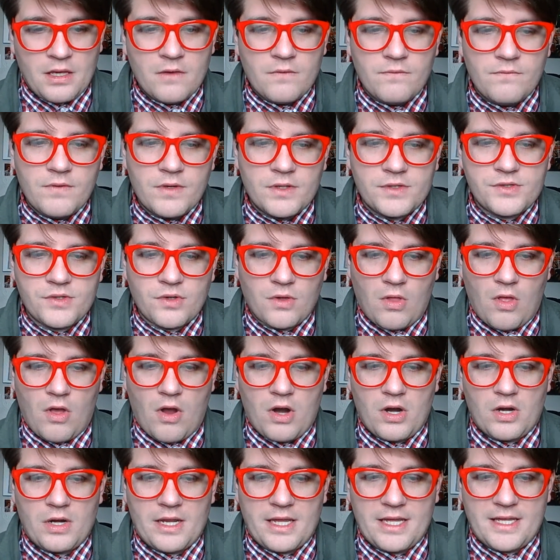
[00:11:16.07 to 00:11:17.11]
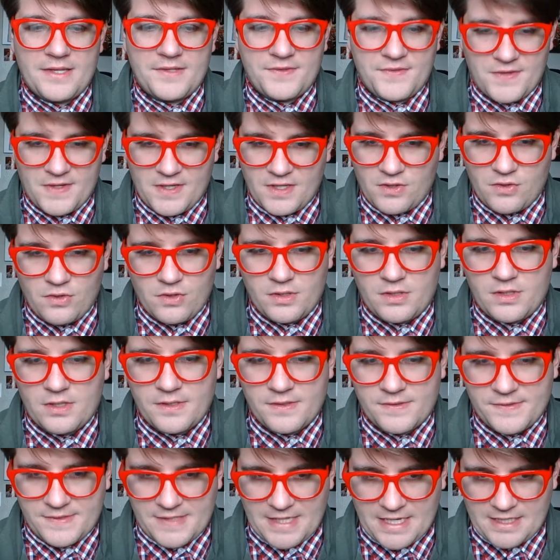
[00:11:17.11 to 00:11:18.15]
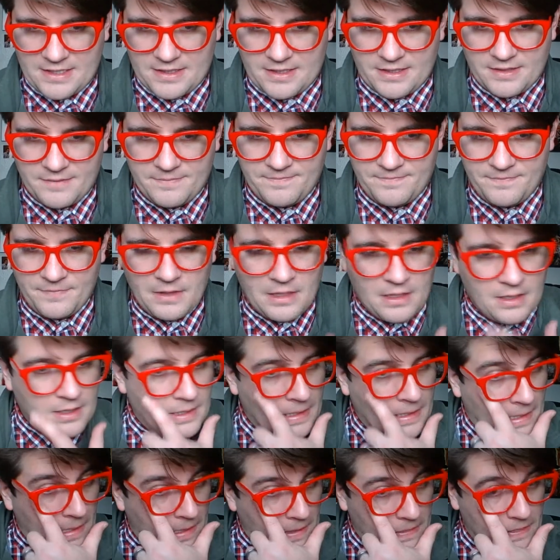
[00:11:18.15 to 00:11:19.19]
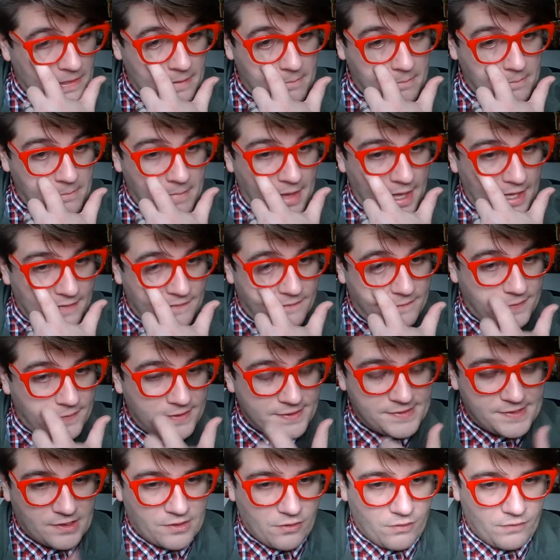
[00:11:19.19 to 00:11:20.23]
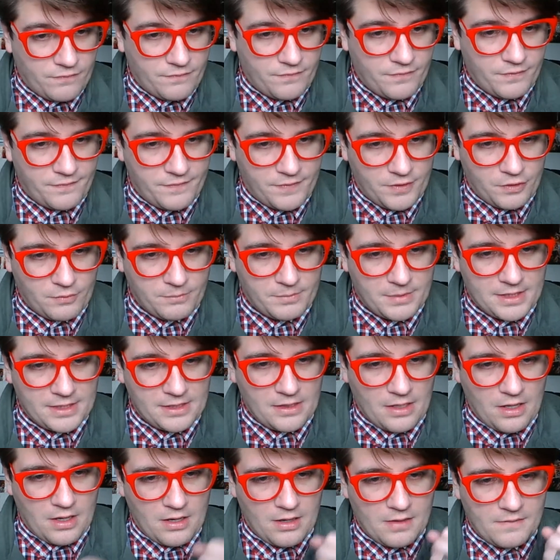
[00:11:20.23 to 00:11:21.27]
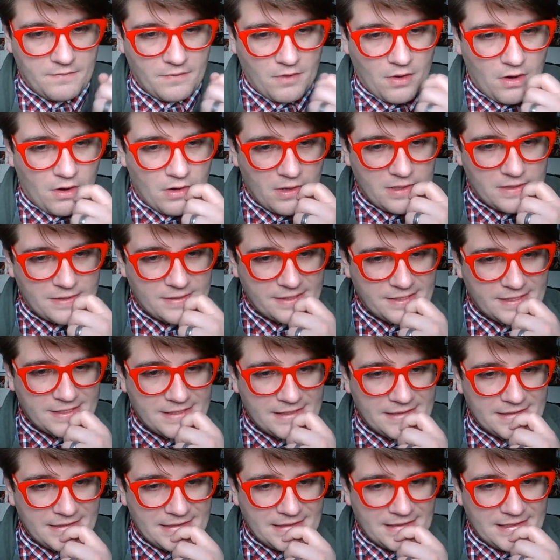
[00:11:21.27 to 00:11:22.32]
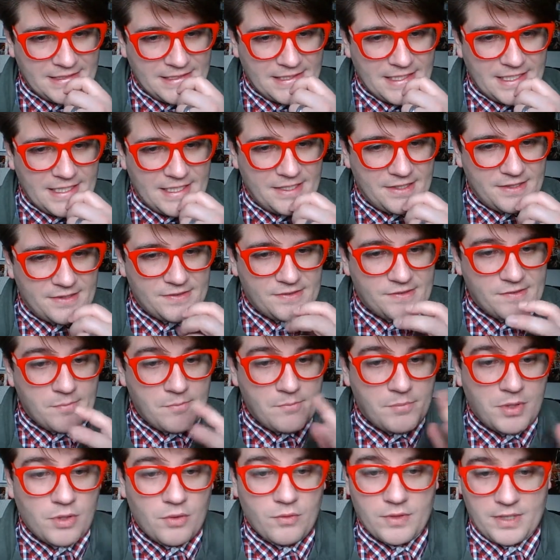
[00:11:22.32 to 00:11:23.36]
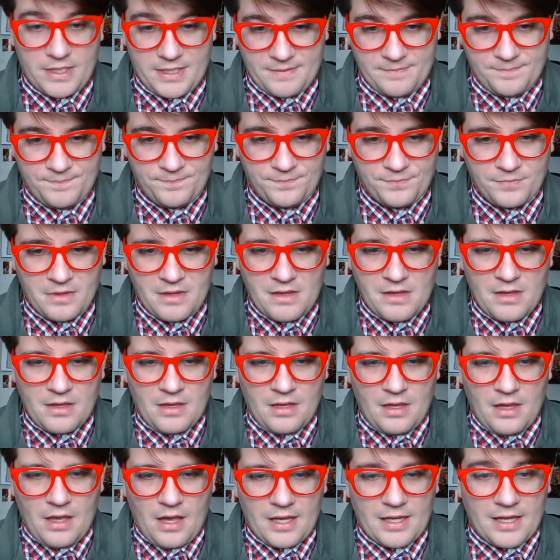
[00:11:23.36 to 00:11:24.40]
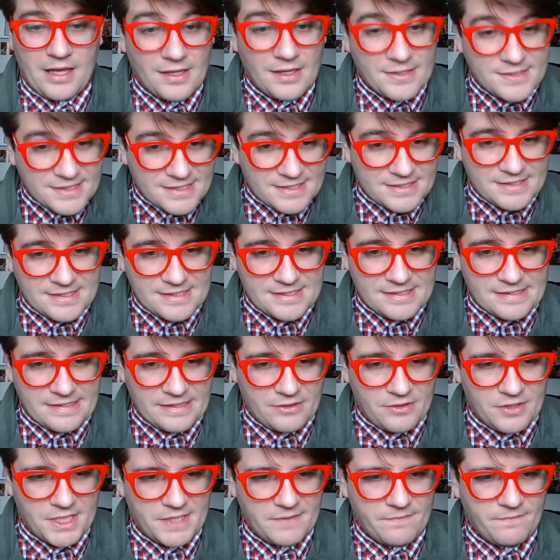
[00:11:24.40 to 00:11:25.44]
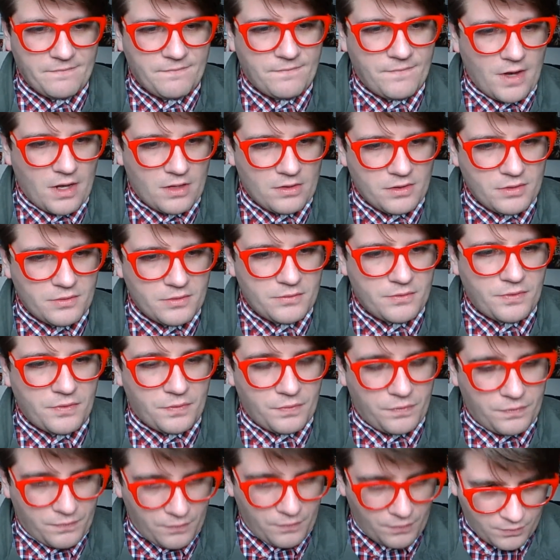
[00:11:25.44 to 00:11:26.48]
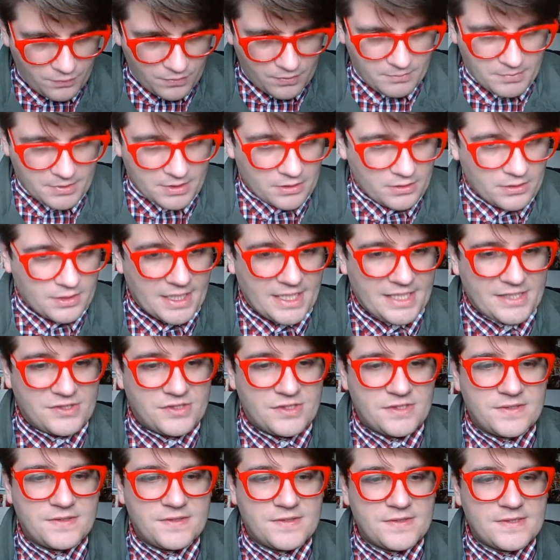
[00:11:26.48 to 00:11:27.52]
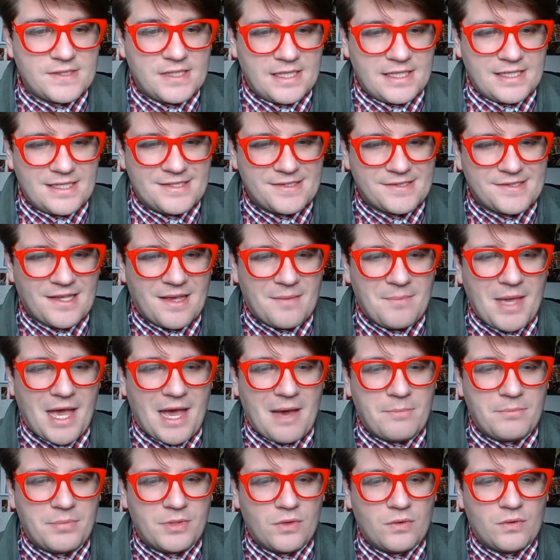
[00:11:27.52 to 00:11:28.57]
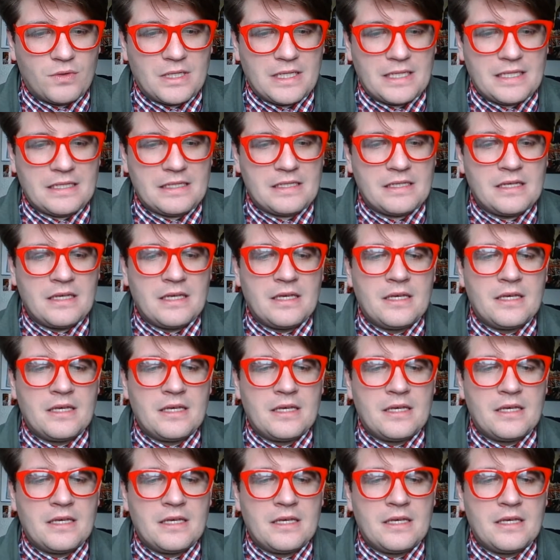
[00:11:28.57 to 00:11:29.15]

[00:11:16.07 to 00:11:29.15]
visual art is in good standing. The metaphysical fulfillment of art is beauty. Augustine's theory, followed through the Middle Ages, is about beauty